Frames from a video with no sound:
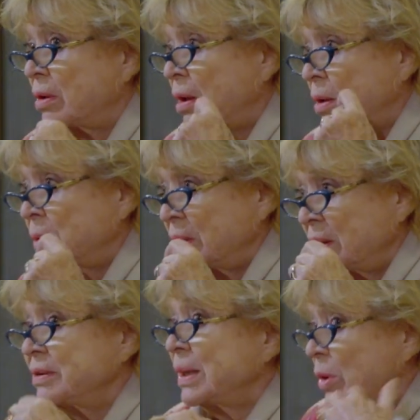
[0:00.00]
our
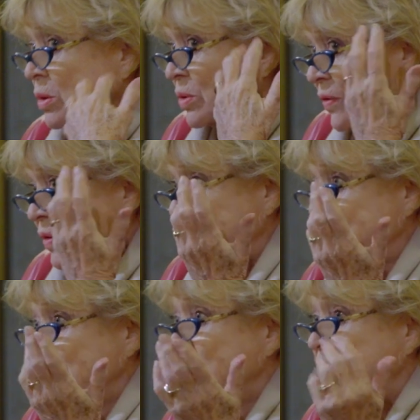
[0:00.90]

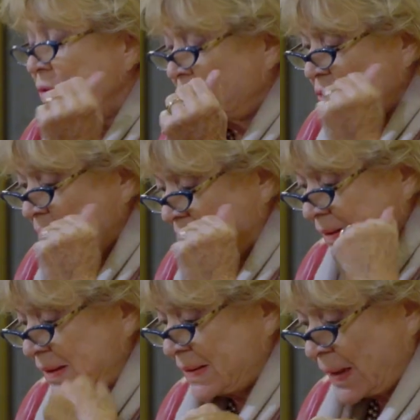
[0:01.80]
democracies not to let
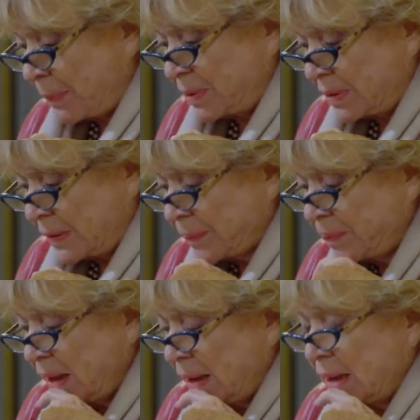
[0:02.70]
this happen.
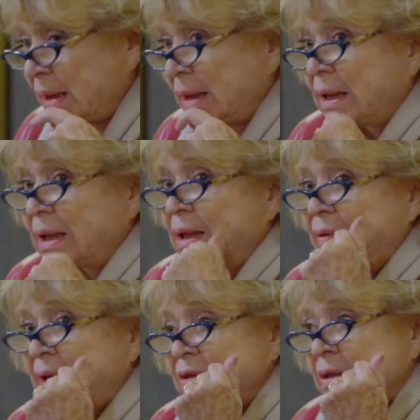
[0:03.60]

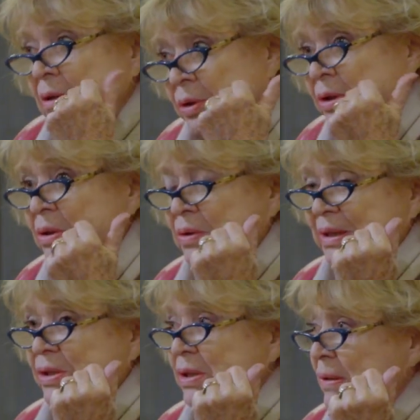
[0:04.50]
There is another
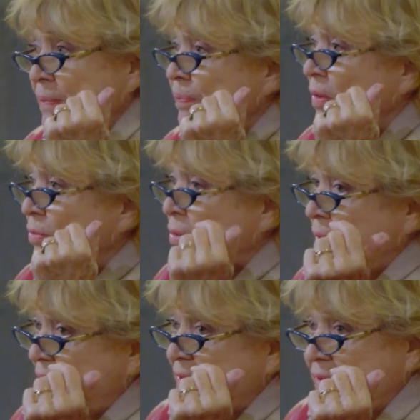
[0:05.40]
condition for
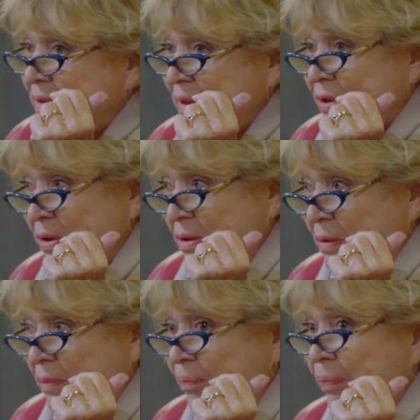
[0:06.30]
extradition,
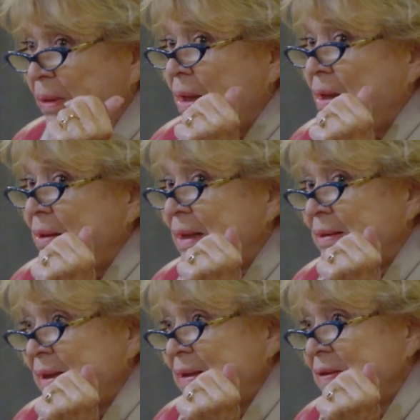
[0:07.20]

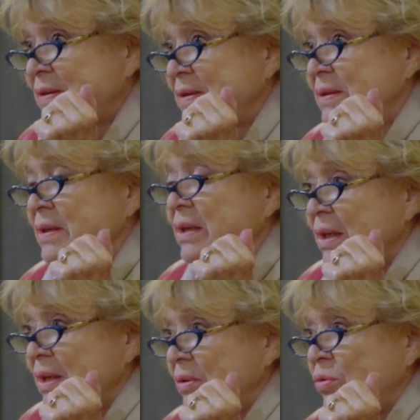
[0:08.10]
that is
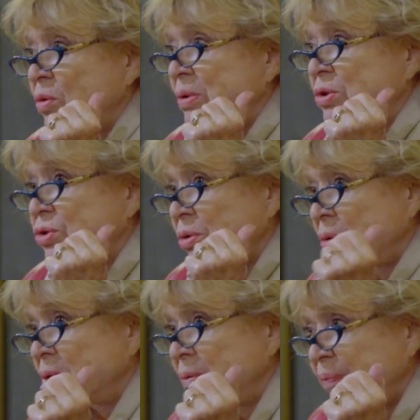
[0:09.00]
to be
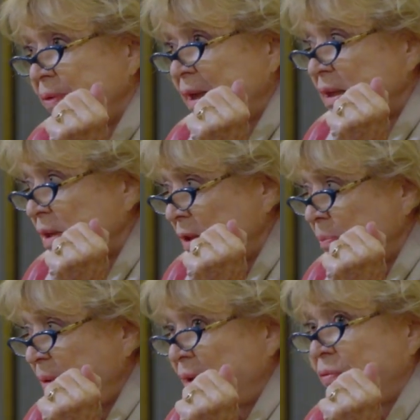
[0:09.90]
sure that there will
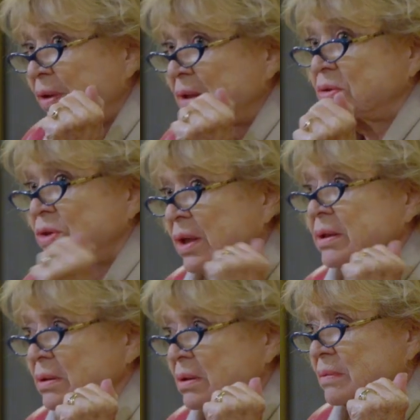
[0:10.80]
be a fair trial.